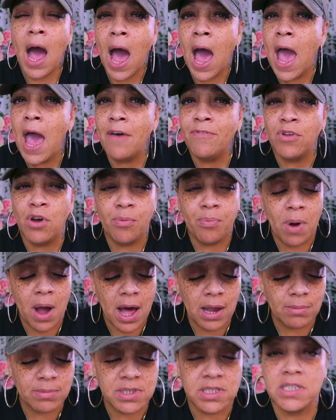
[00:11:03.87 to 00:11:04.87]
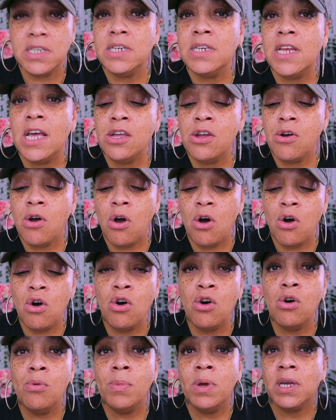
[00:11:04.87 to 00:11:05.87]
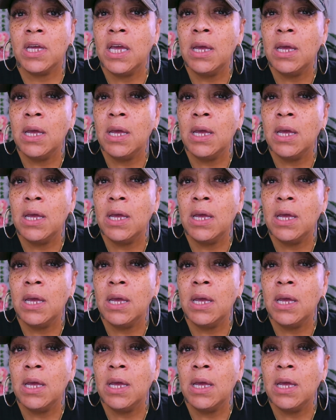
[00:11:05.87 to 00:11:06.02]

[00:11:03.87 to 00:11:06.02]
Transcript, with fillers: I have no problem sitting at your home and